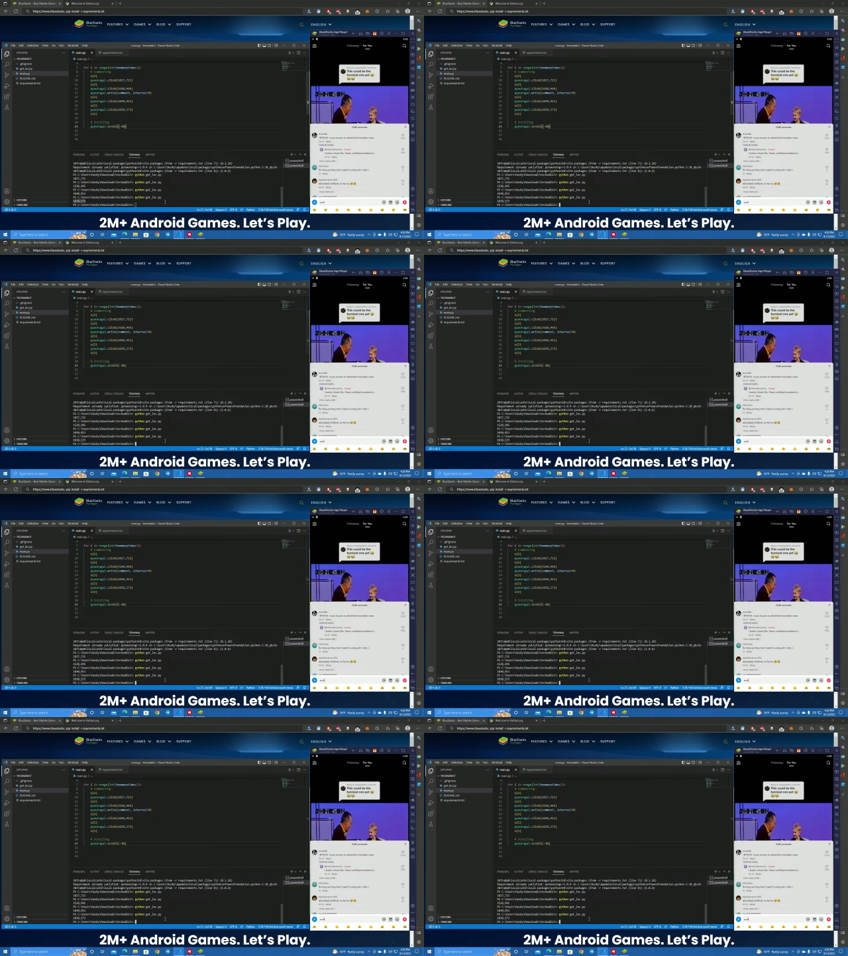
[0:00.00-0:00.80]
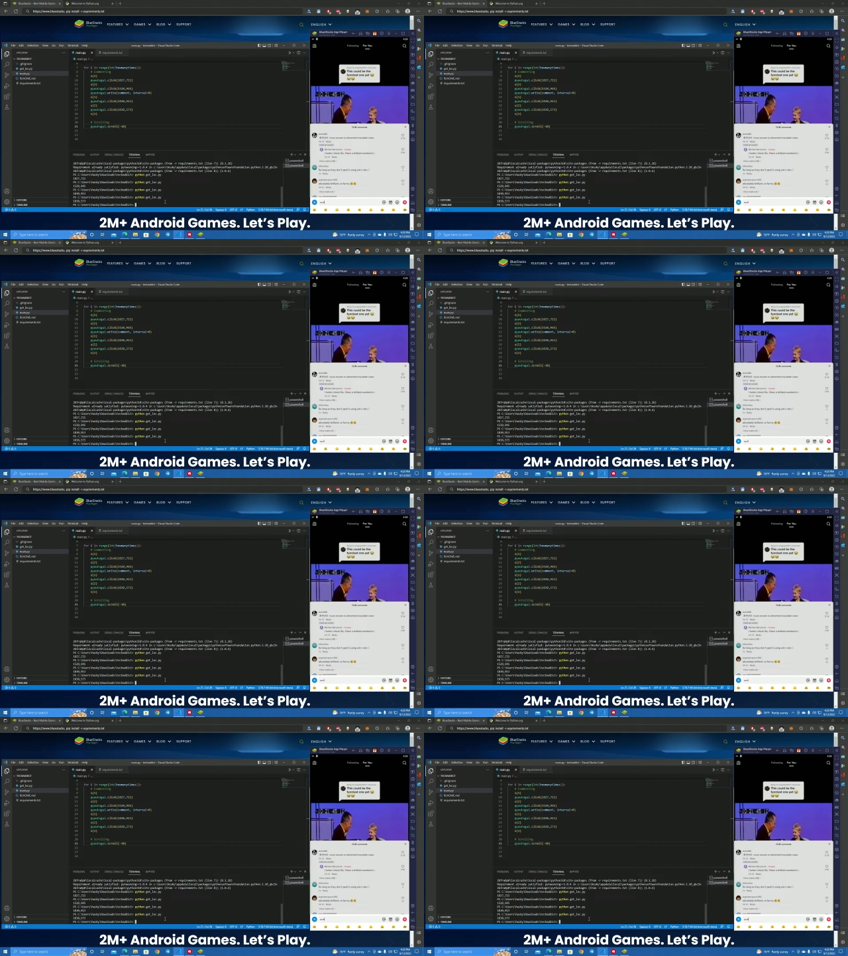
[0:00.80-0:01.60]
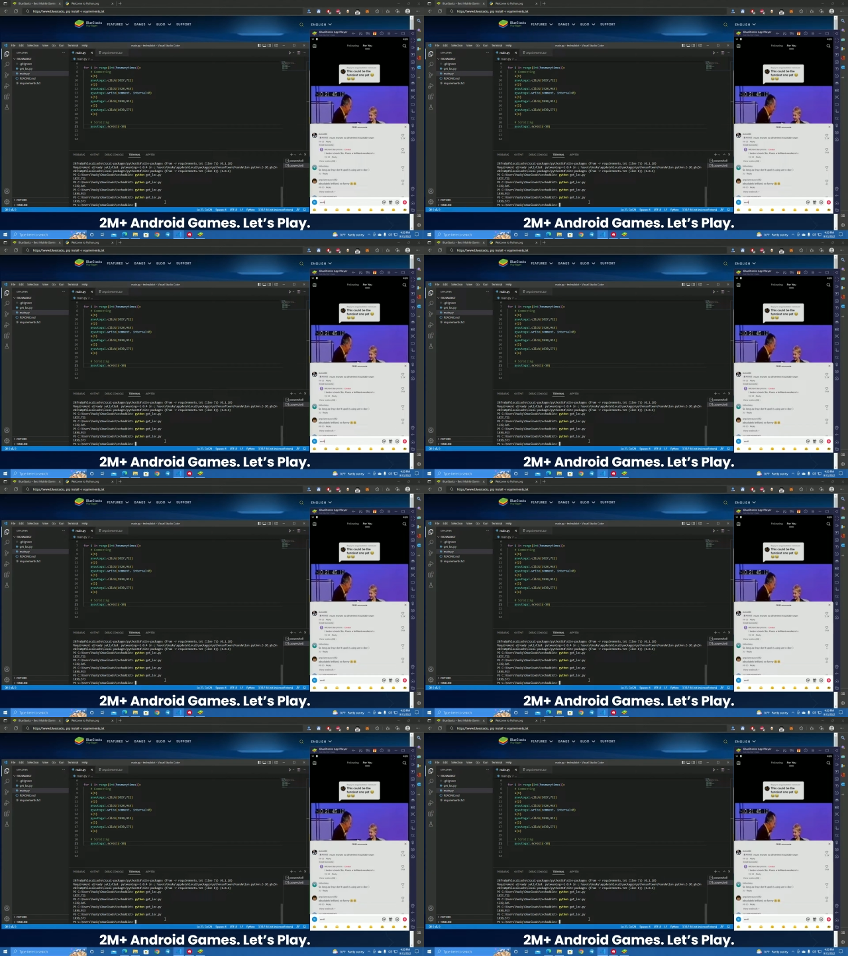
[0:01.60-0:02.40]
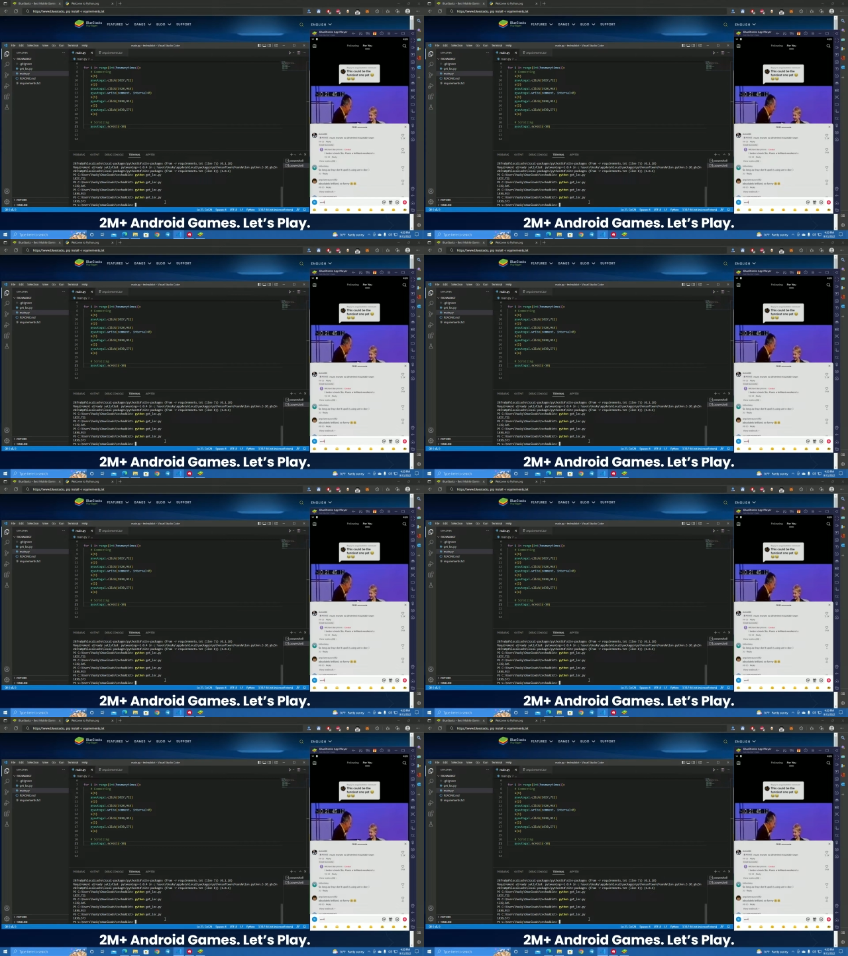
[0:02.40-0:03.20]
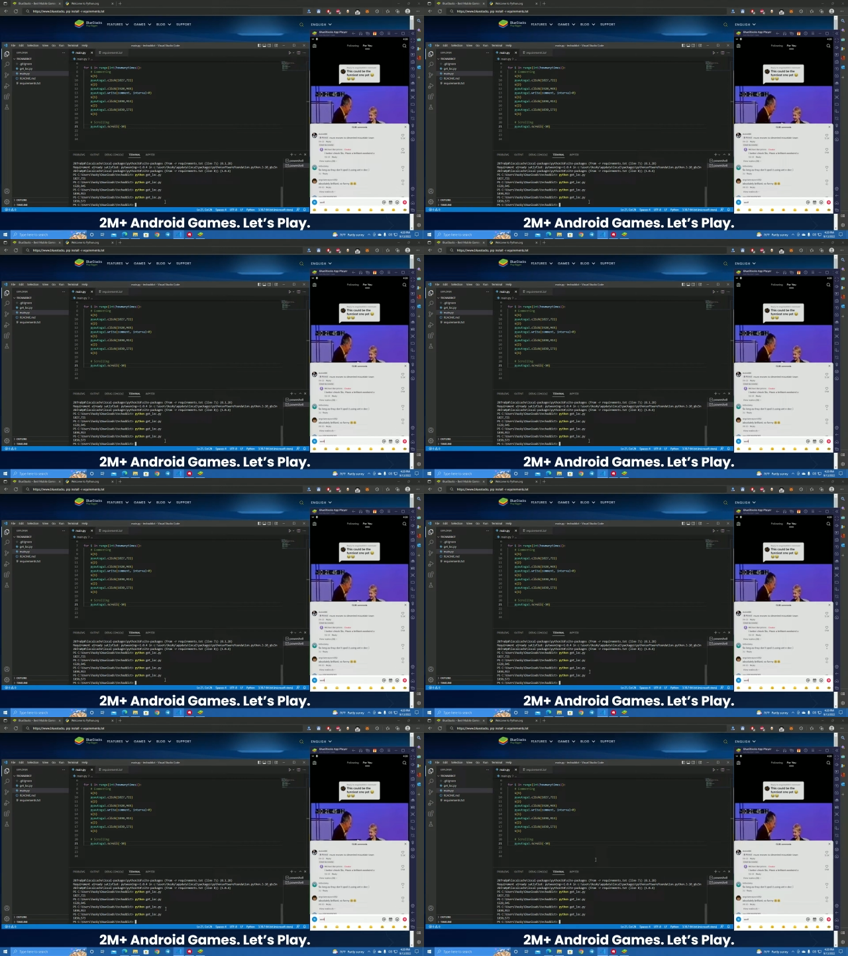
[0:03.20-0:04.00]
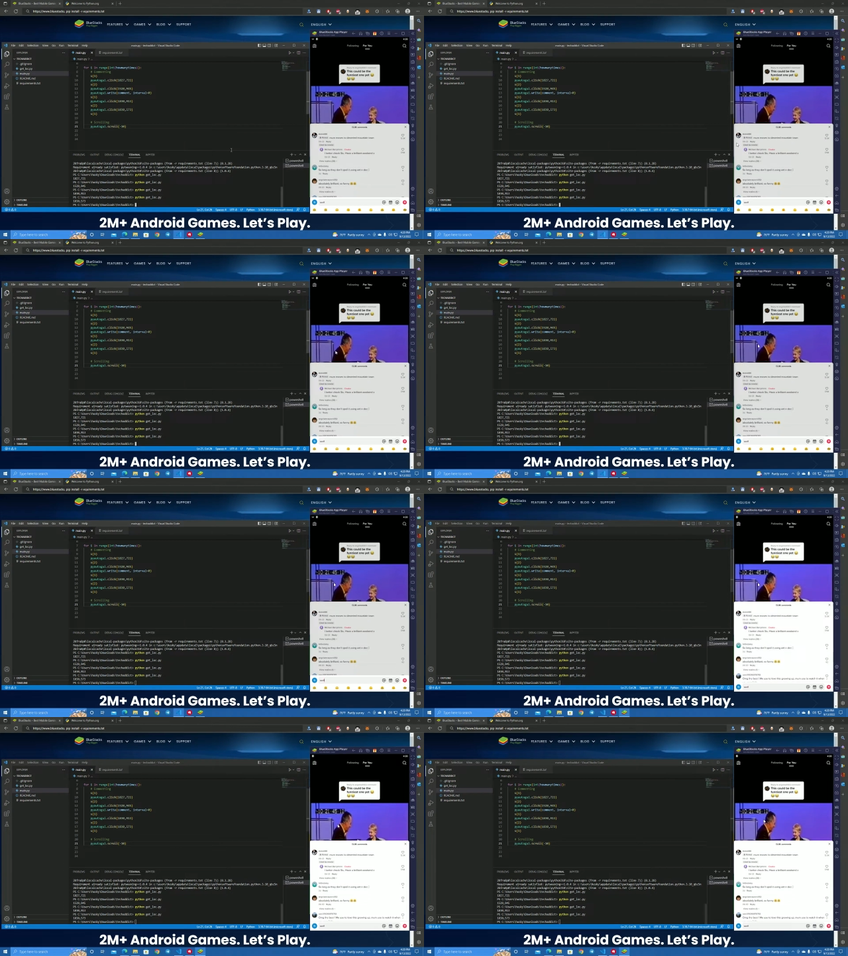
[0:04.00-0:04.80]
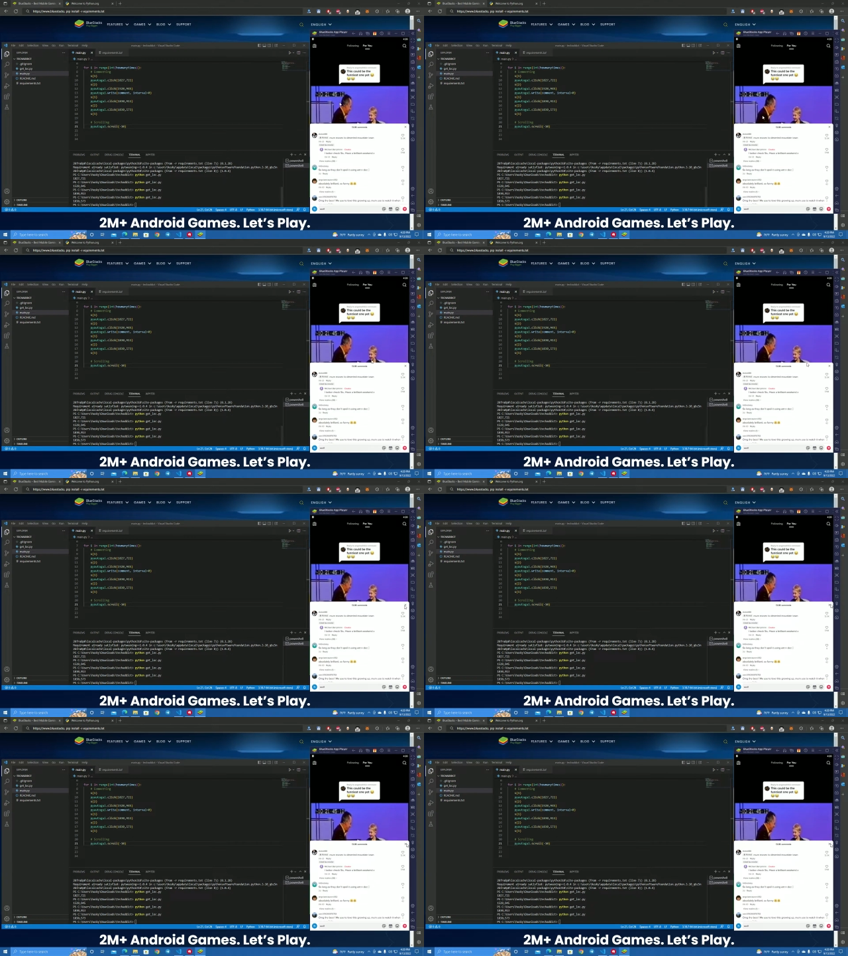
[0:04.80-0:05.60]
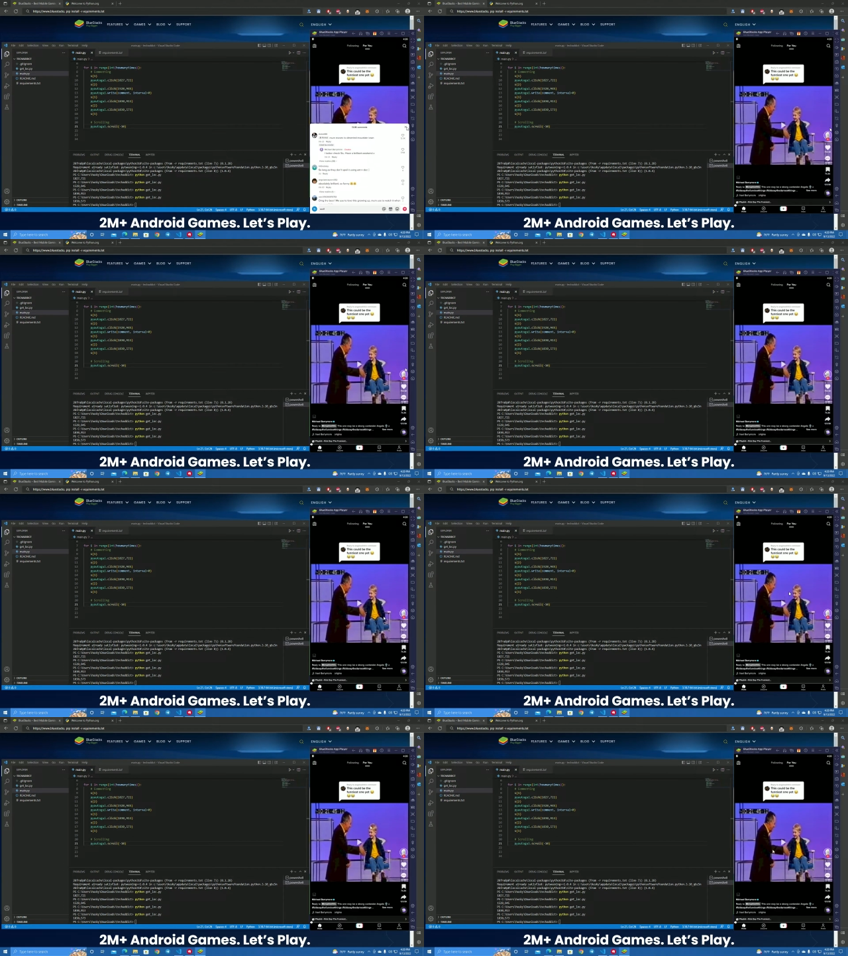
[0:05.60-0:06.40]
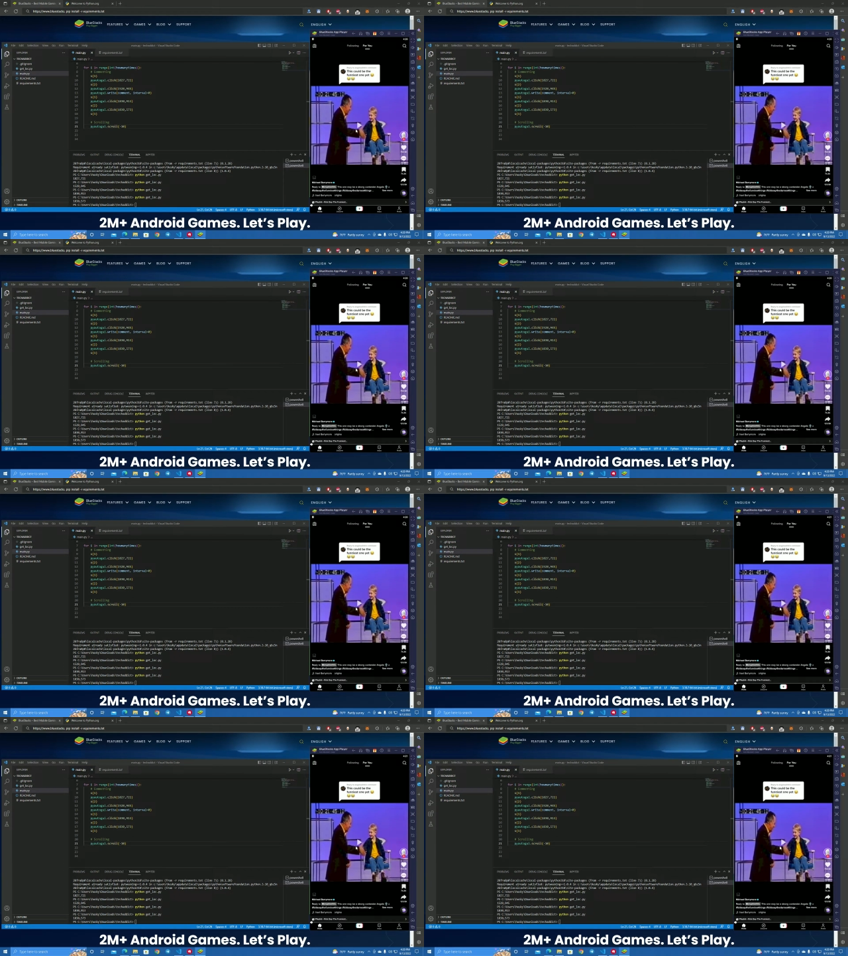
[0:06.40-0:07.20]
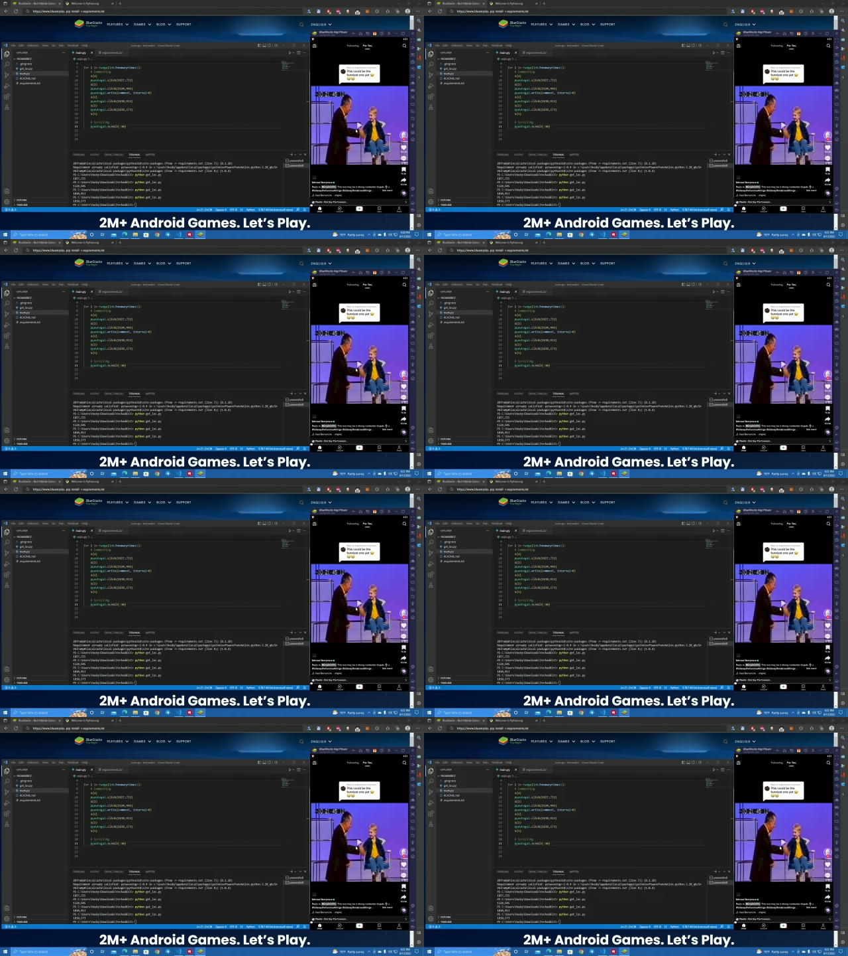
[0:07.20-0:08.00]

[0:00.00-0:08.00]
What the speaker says: Nobody's mouth can be seen.